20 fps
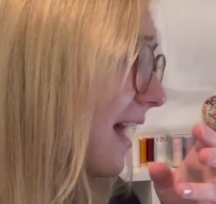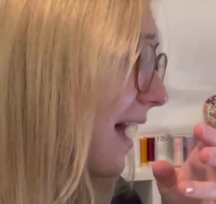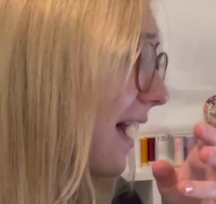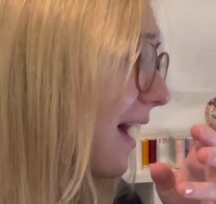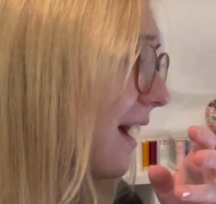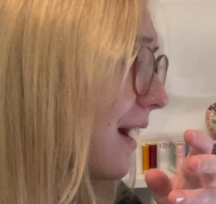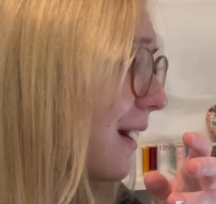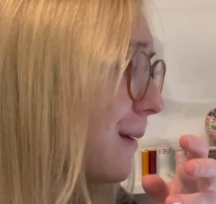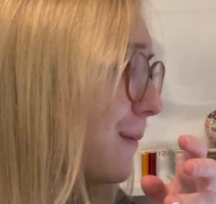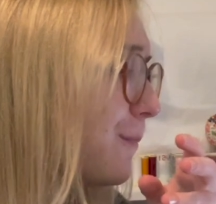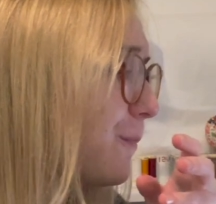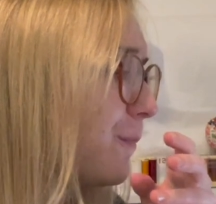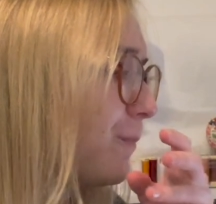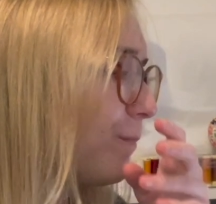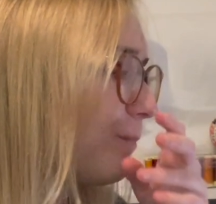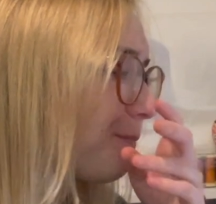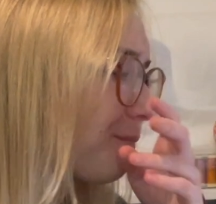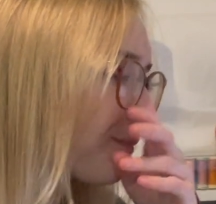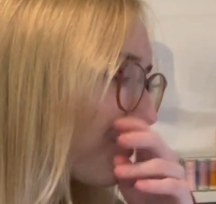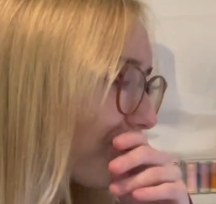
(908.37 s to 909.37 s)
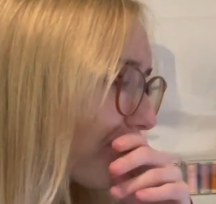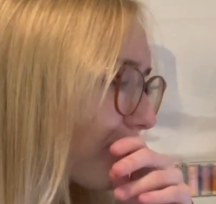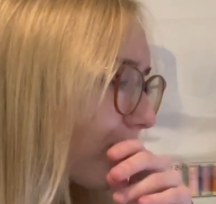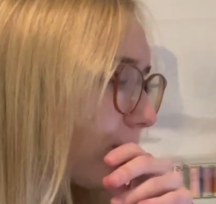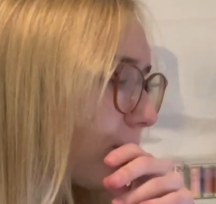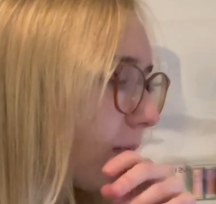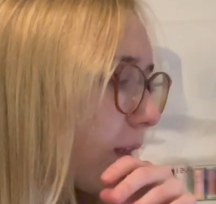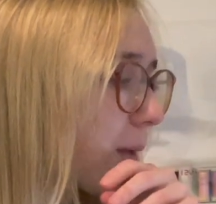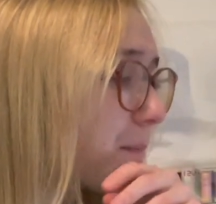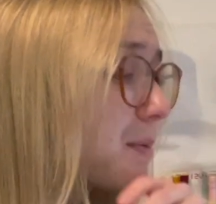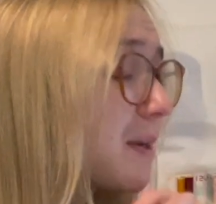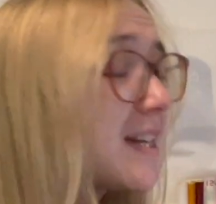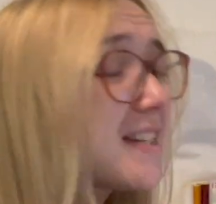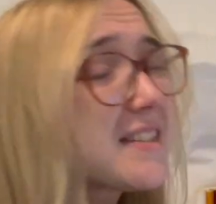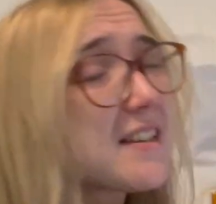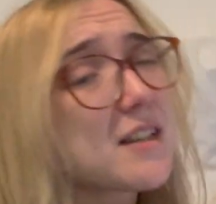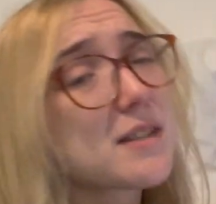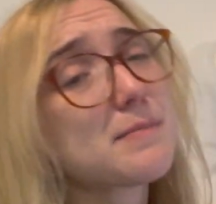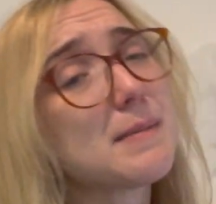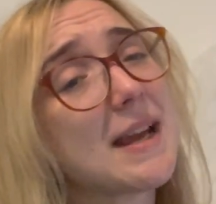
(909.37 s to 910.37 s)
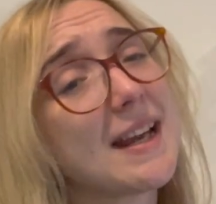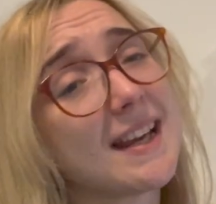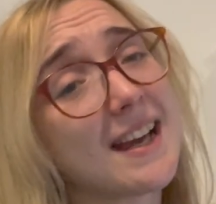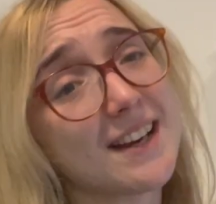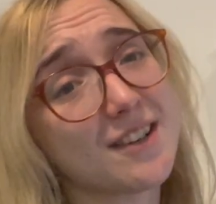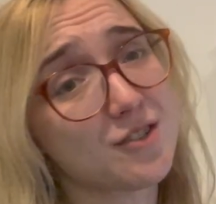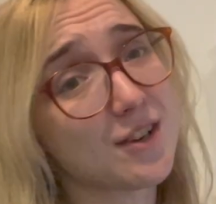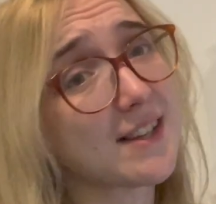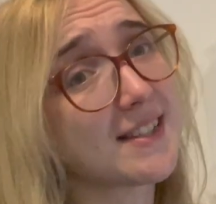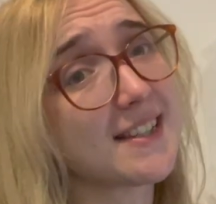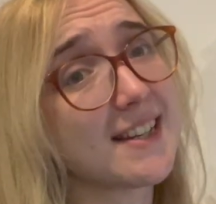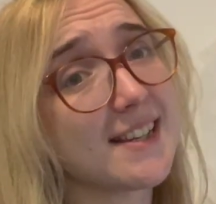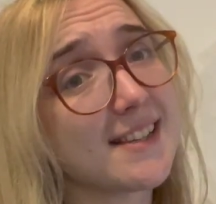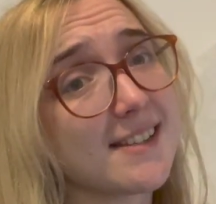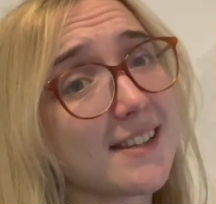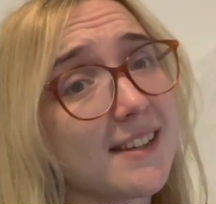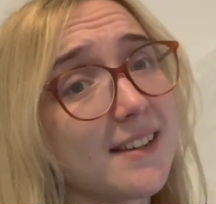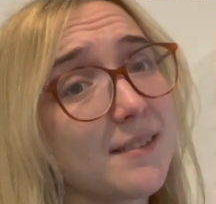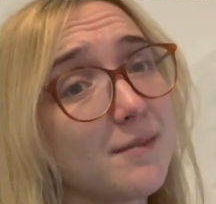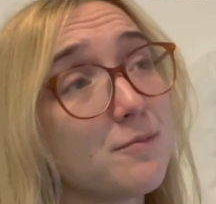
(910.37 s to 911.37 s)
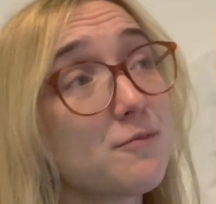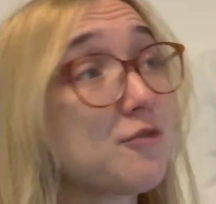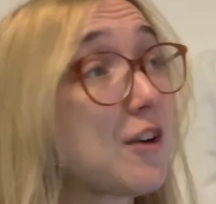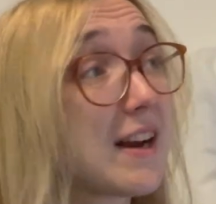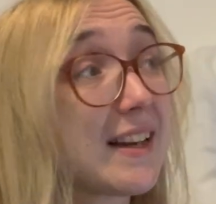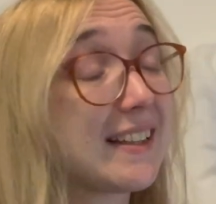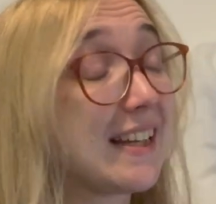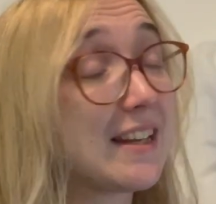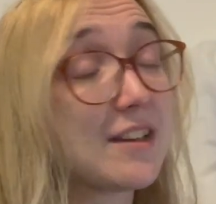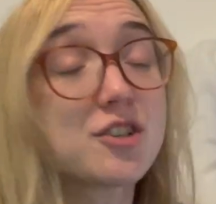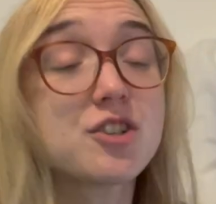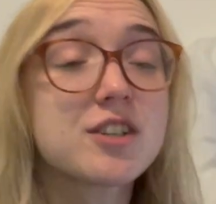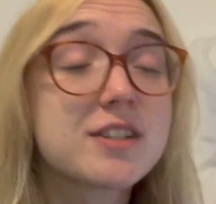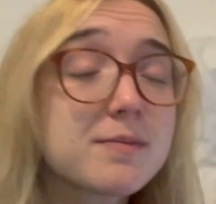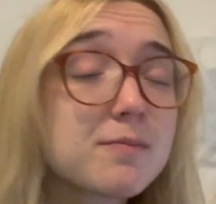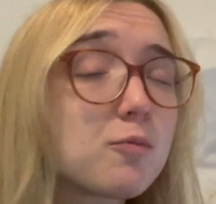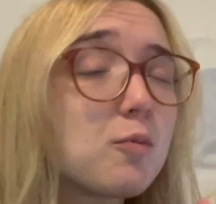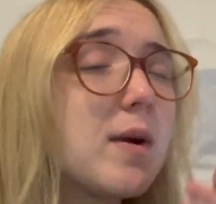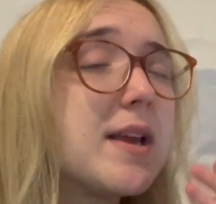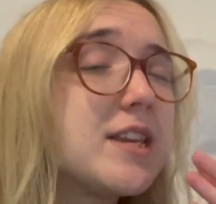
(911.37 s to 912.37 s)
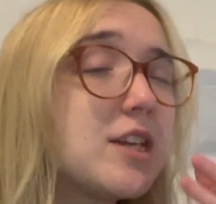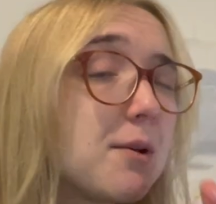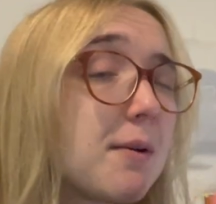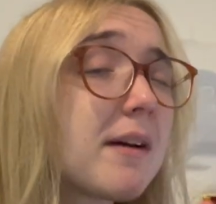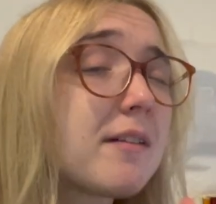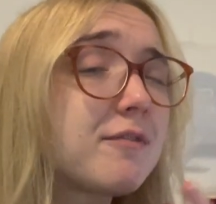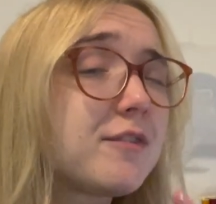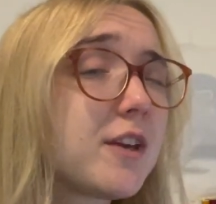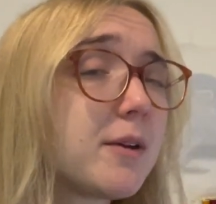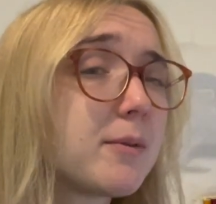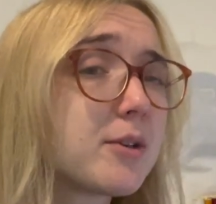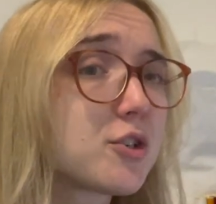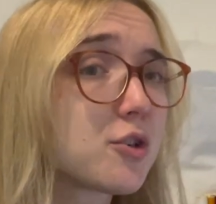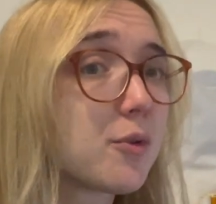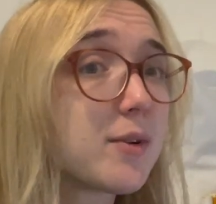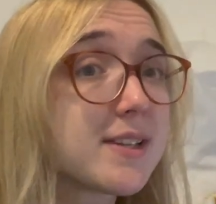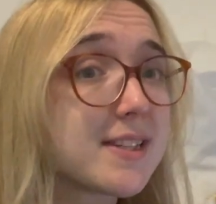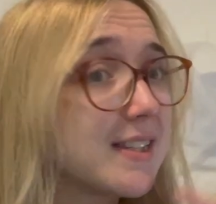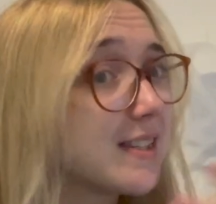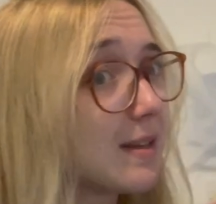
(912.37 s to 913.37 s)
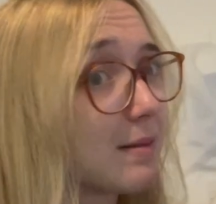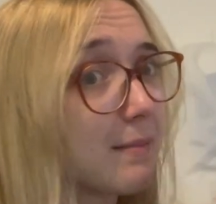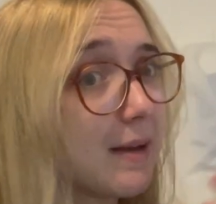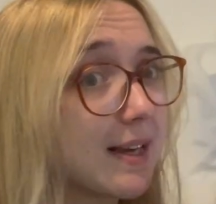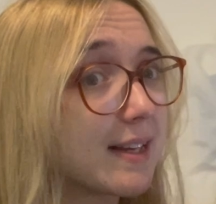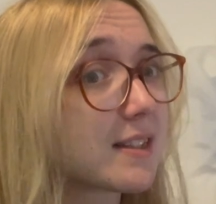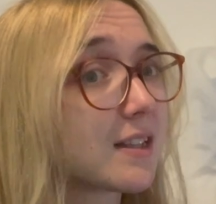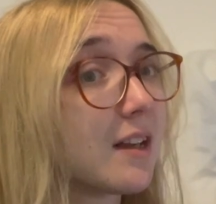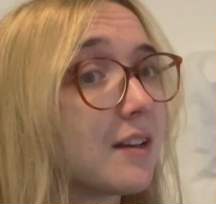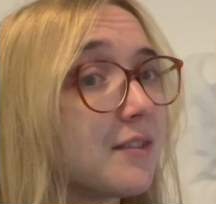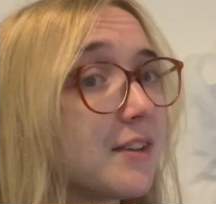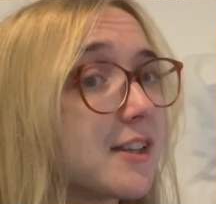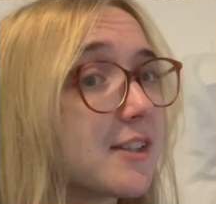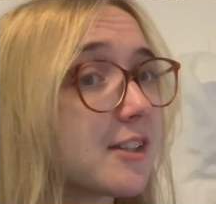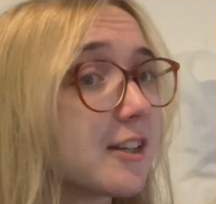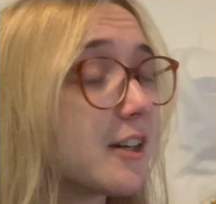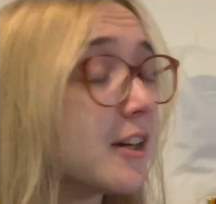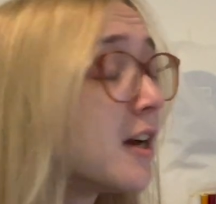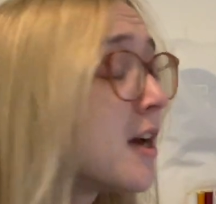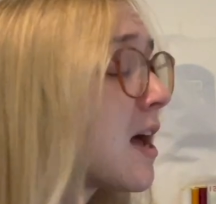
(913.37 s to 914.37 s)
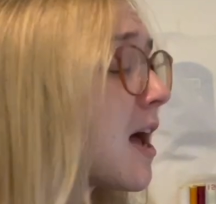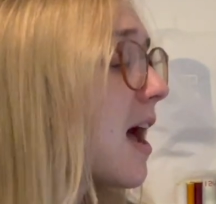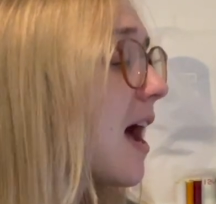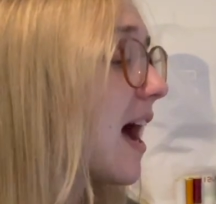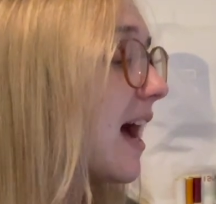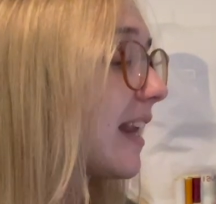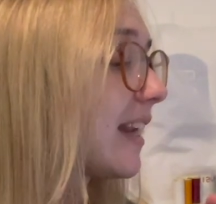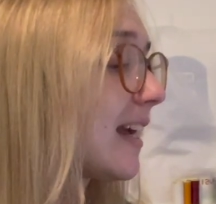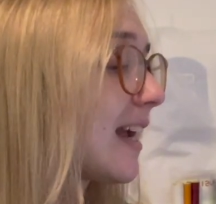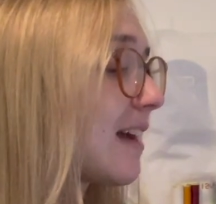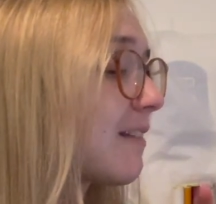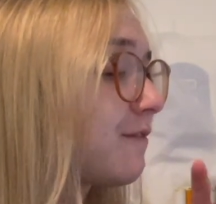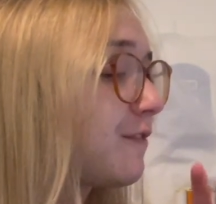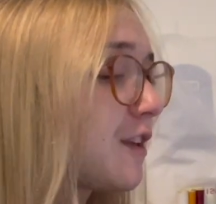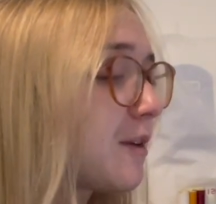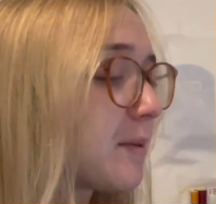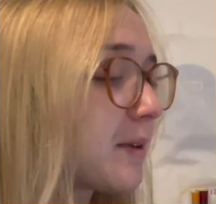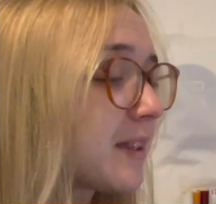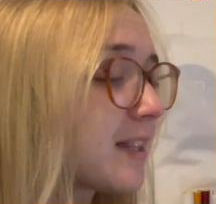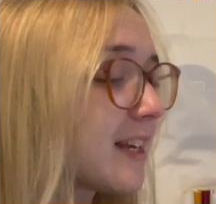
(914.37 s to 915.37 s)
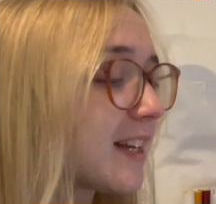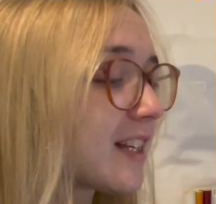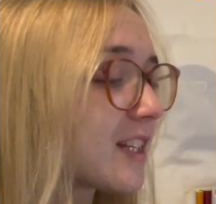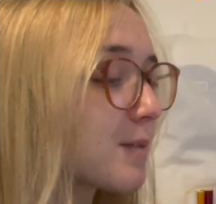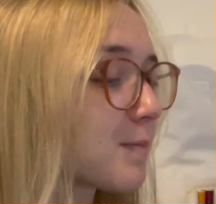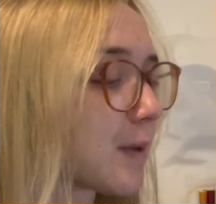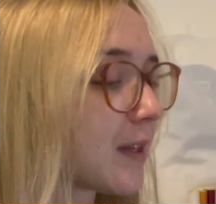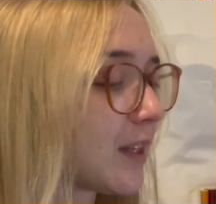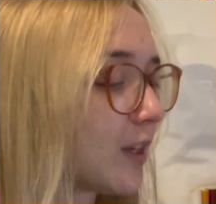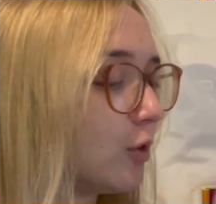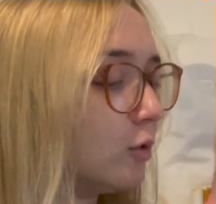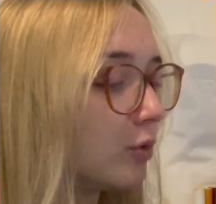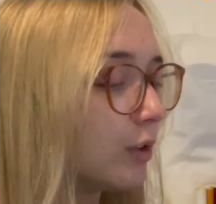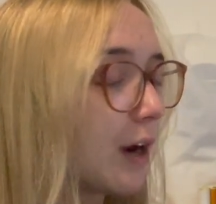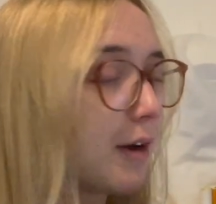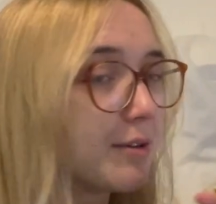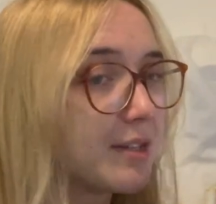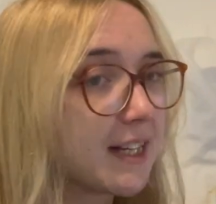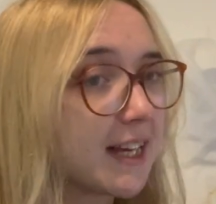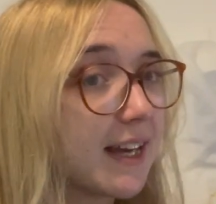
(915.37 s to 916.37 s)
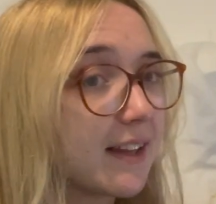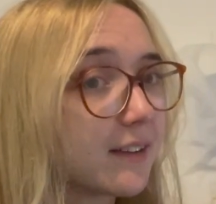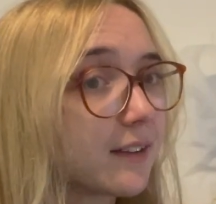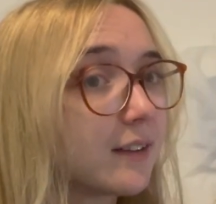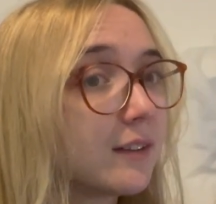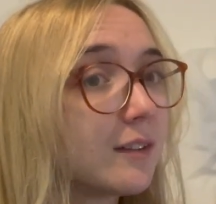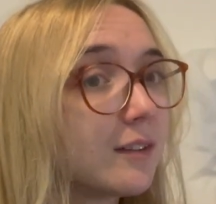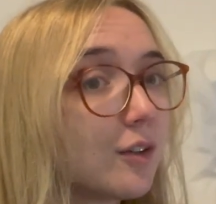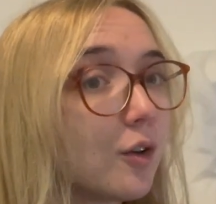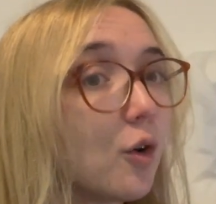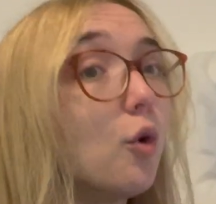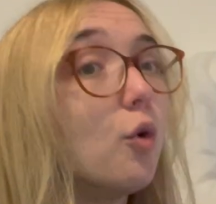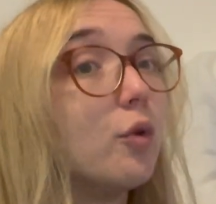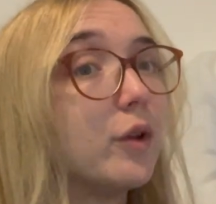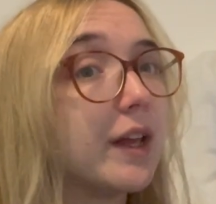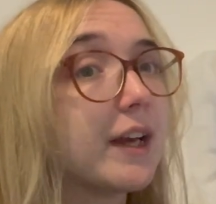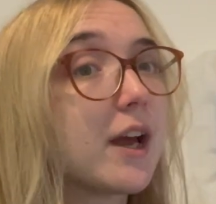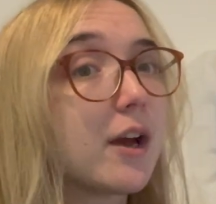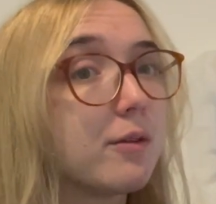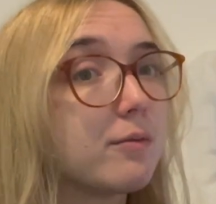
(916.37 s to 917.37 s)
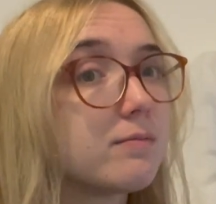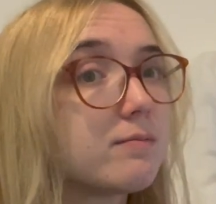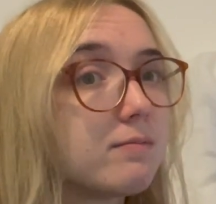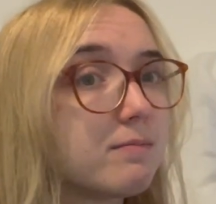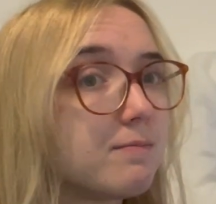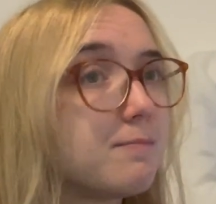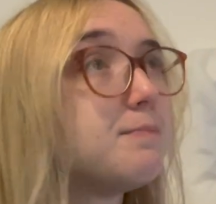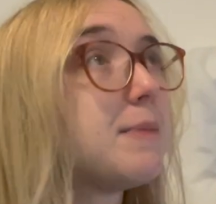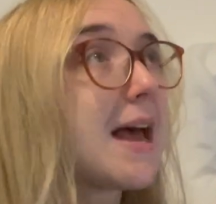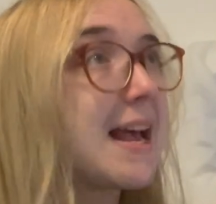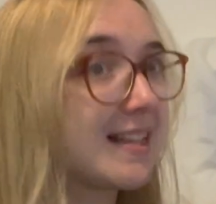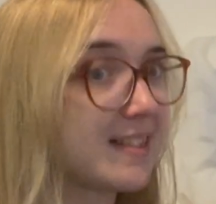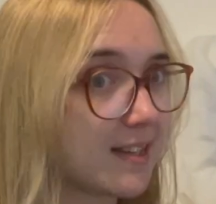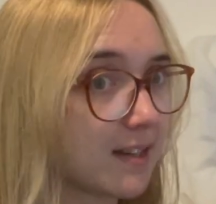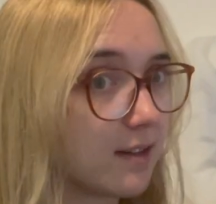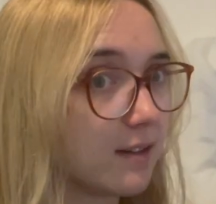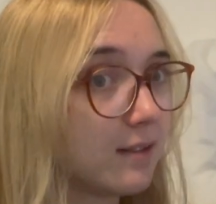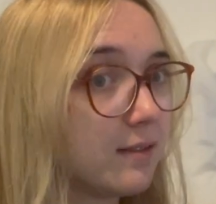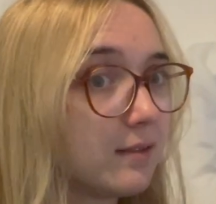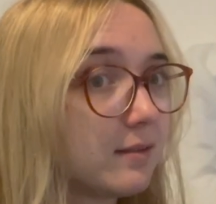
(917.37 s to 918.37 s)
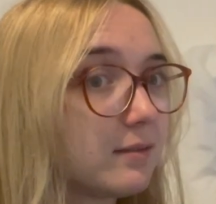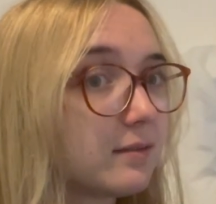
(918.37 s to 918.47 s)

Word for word: Um, but it does make getting dressed easier. Frankly, just when you have fewer choices, it makes life easier. And I have fewer things, but they all go together or they go better